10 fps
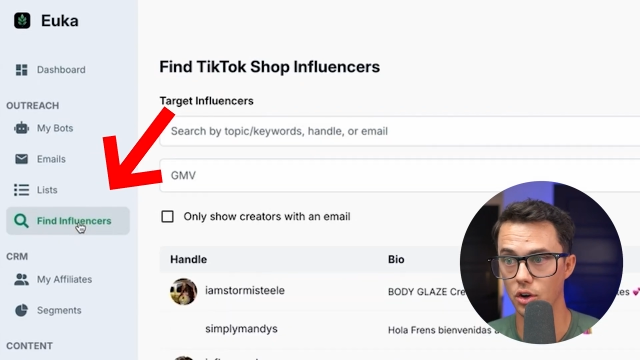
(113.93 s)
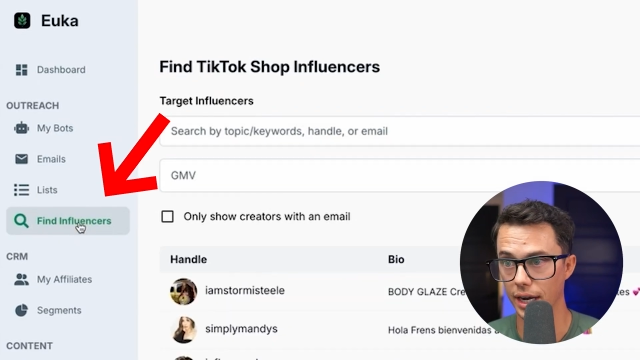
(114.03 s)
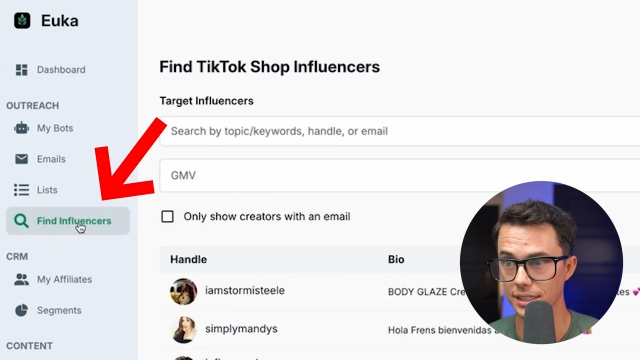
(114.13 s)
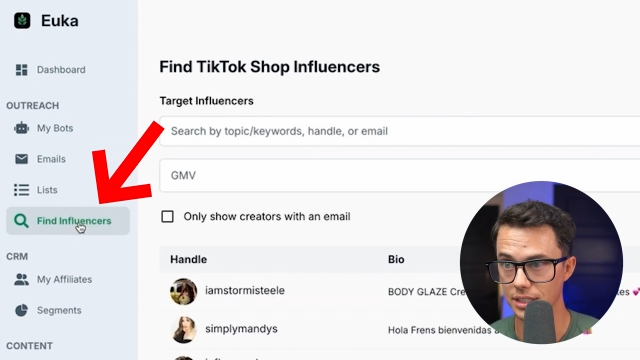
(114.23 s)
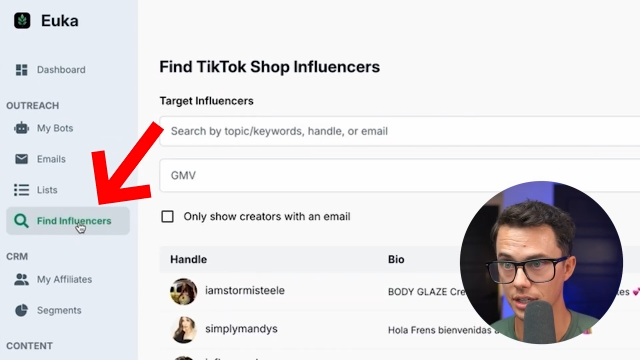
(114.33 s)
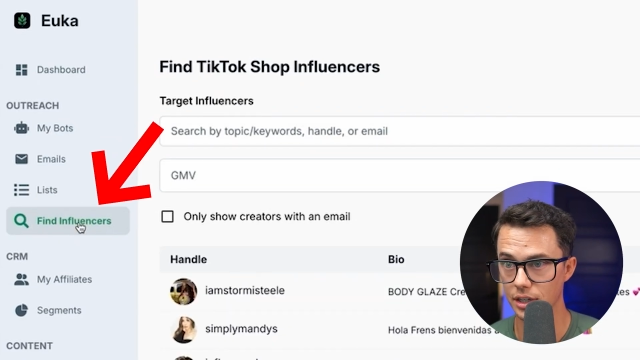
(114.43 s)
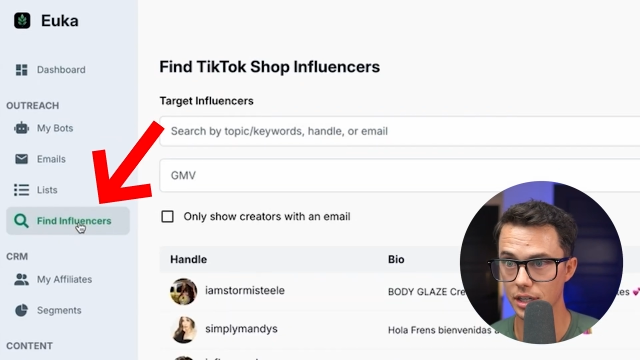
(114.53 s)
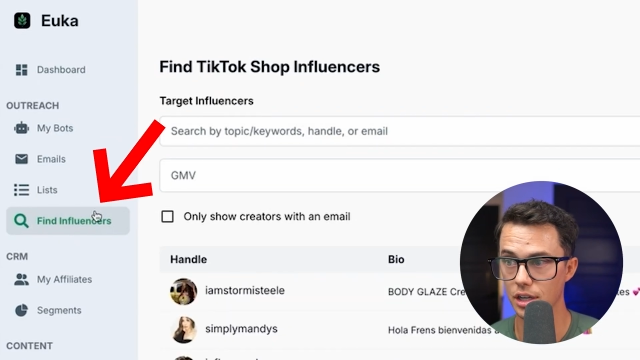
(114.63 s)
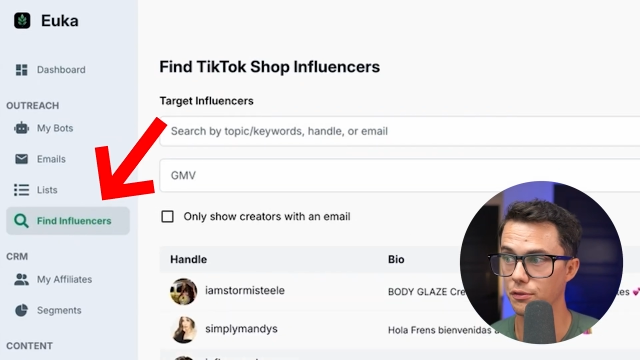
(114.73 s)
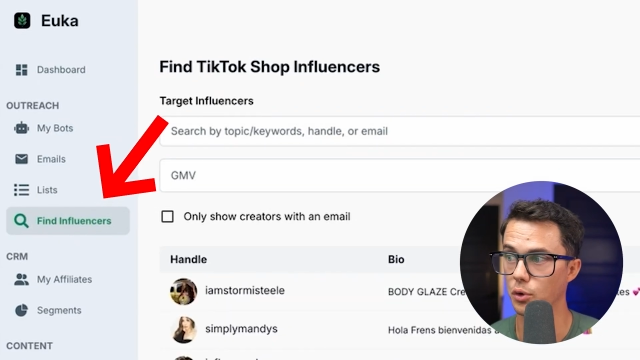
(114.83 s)

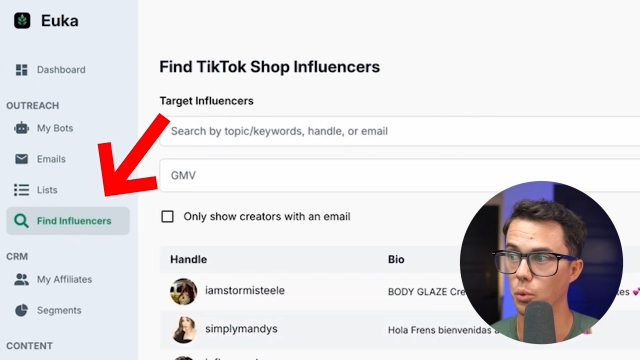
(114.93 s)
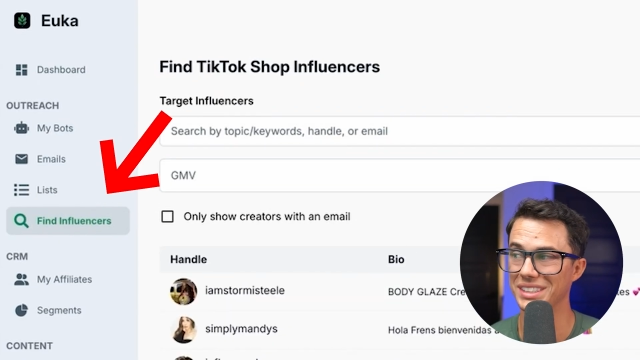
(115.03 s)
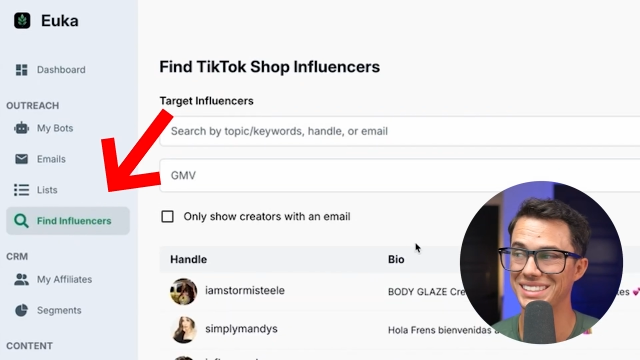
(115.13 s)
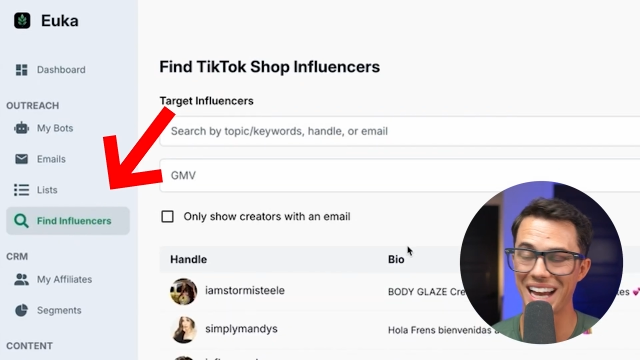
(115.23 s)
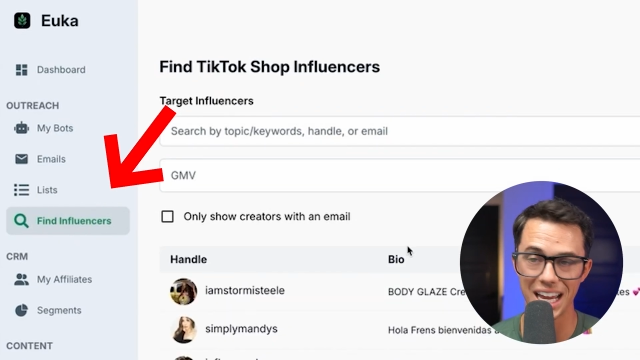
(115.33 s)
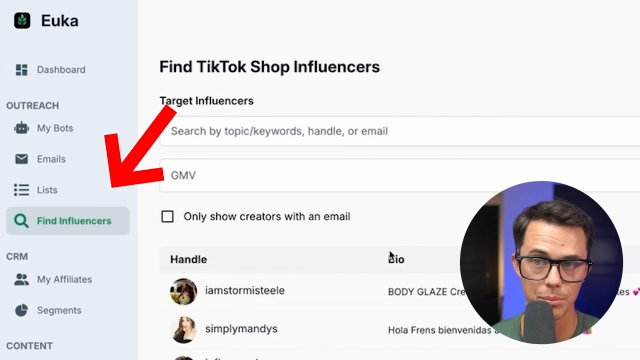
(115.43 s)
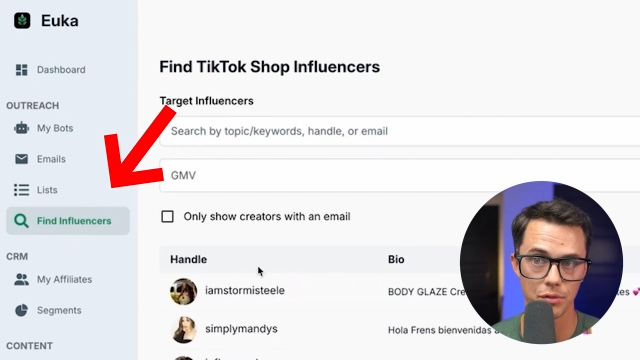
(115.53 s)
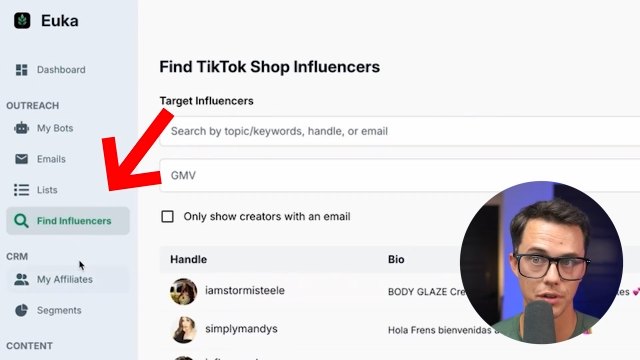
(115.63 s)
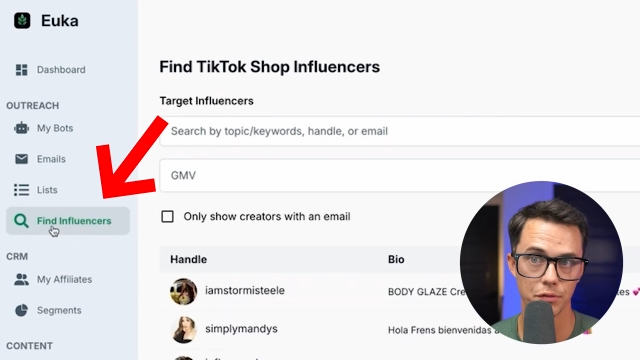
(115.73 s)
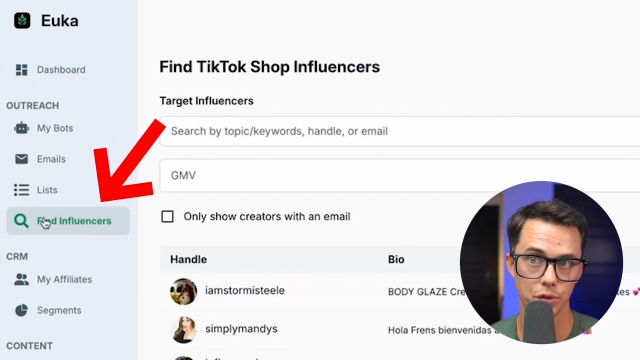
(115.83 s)
criteria for what type
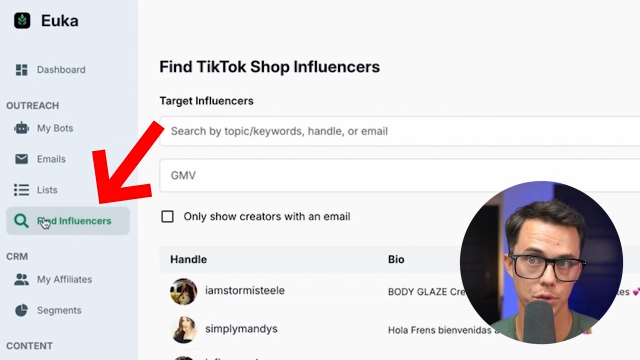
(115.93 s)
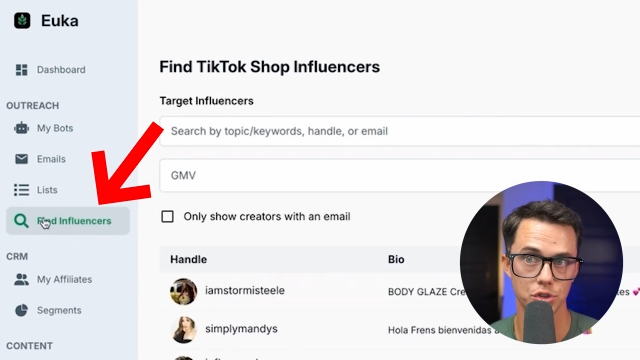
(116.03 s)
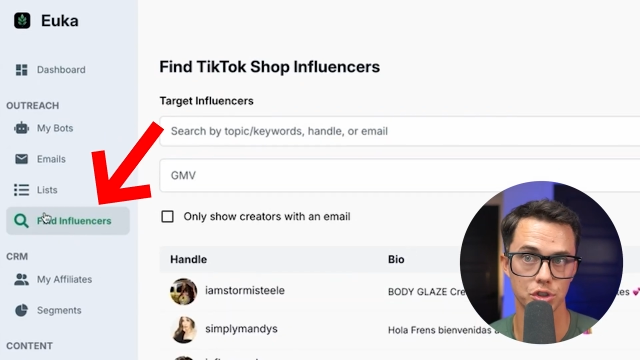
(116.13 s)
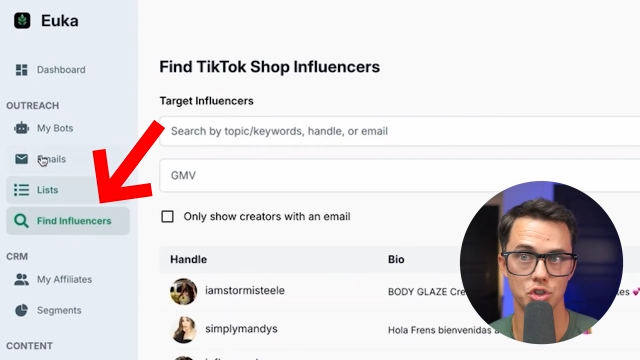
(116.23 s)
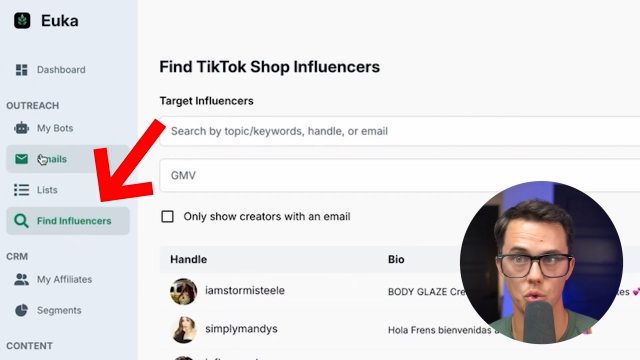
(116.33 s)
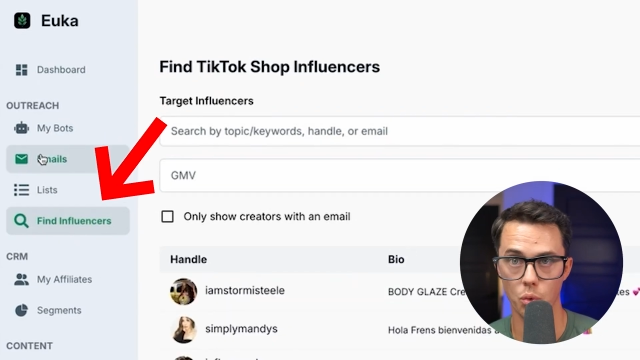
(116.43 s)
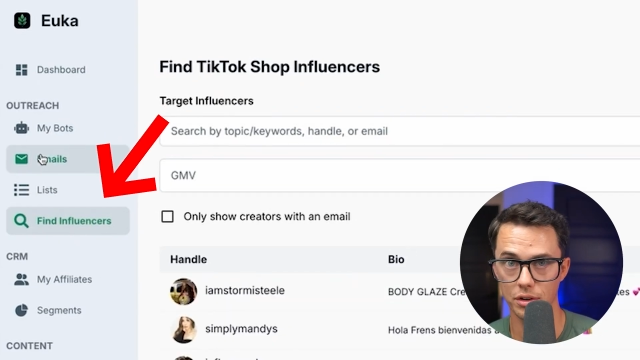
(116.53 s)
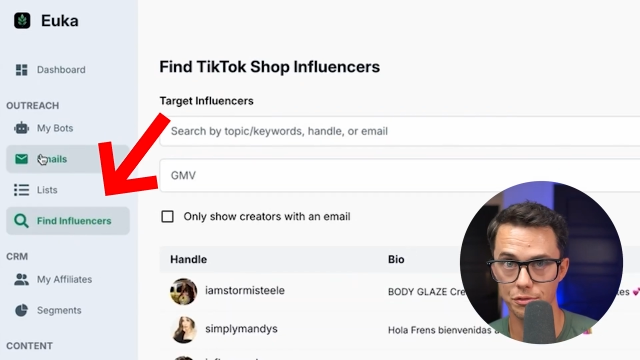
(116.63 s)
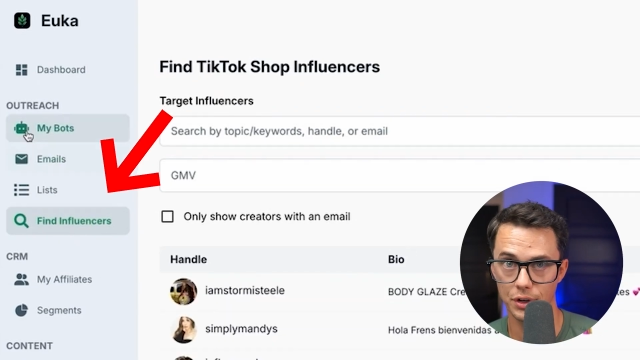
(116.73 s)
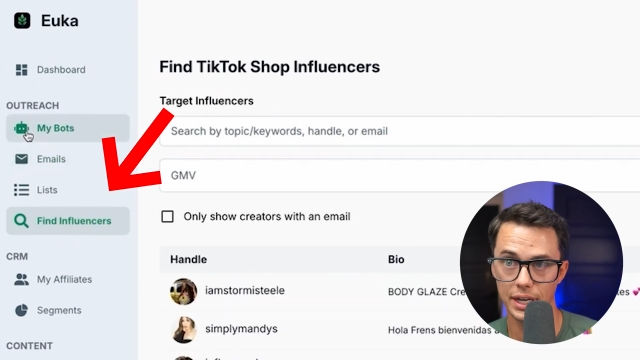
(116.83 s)
of influencers you want
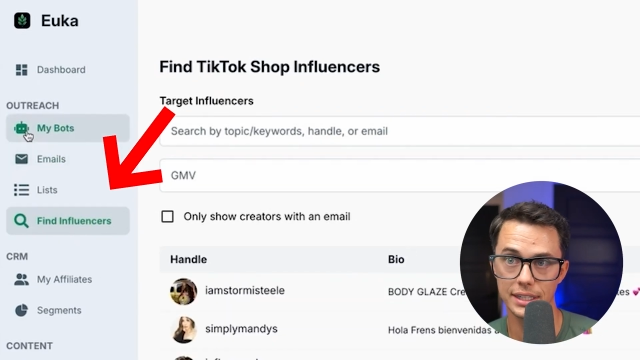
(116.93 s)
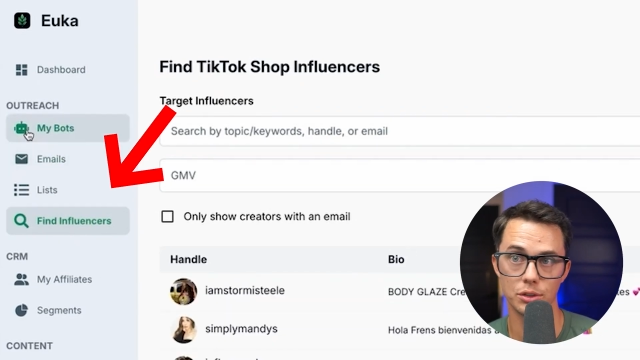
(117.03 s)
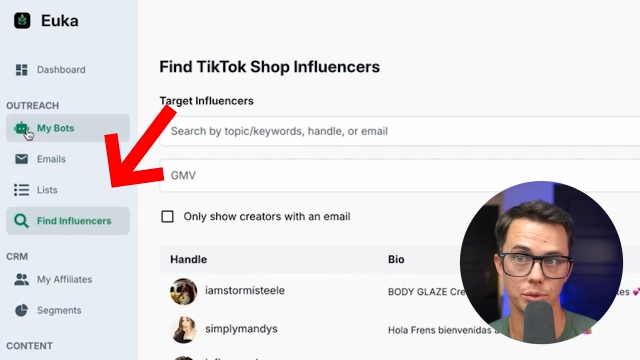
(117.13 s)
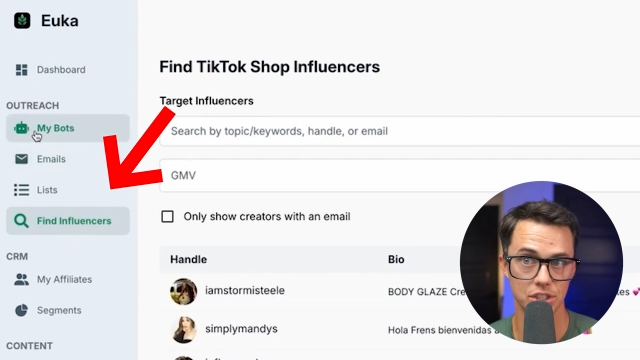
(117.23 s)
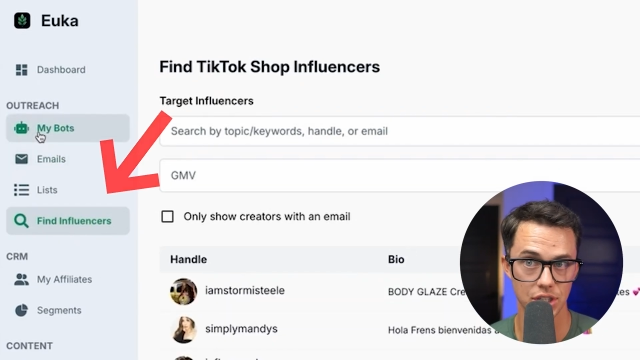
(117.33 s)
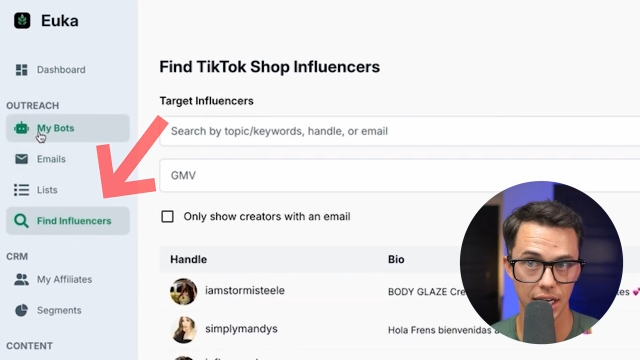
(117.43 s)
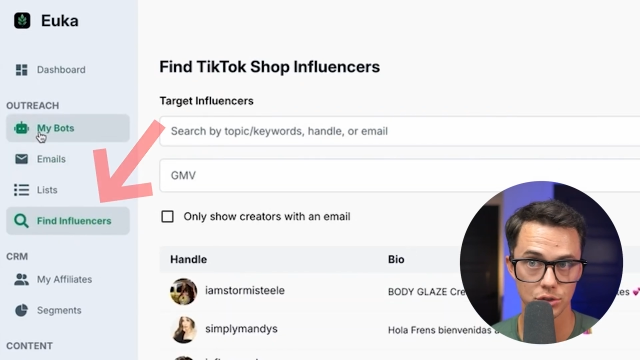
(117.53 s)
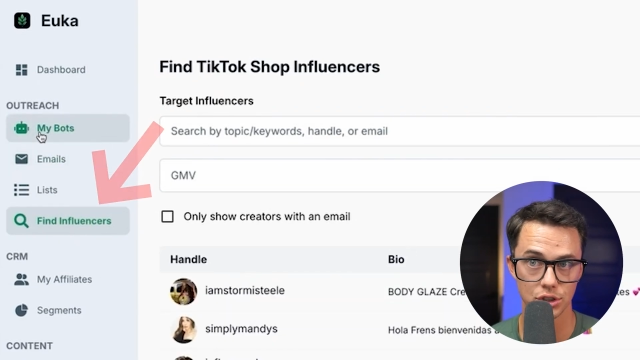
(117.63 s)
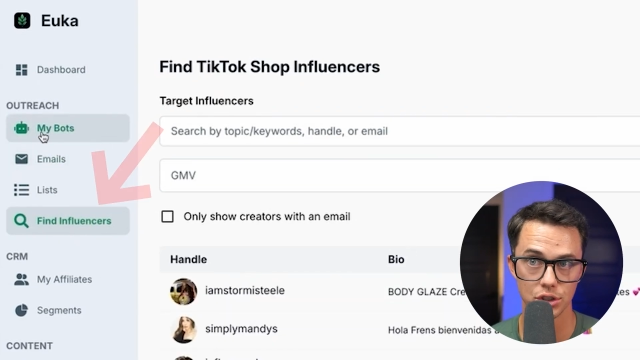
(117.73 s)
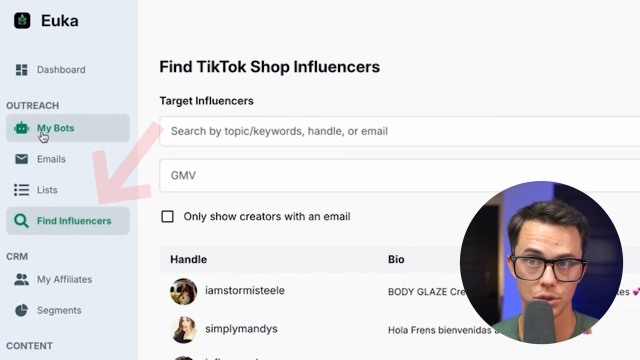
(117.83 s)
to find and reach
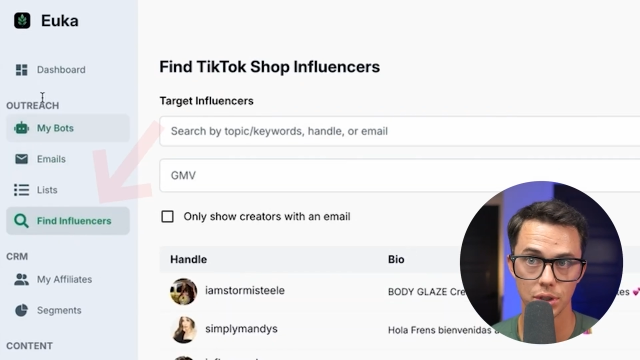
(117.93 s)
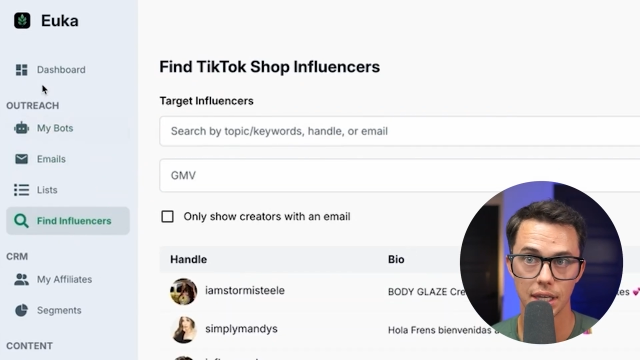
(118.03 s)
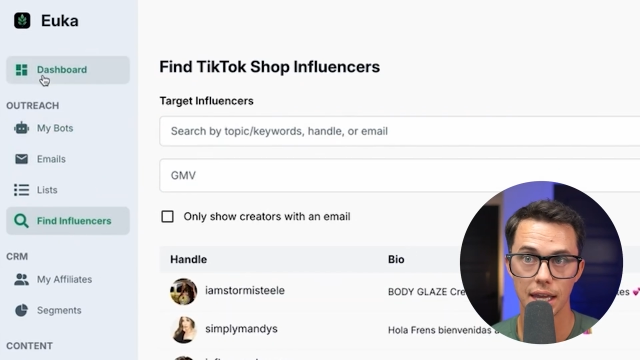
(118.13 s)
out to.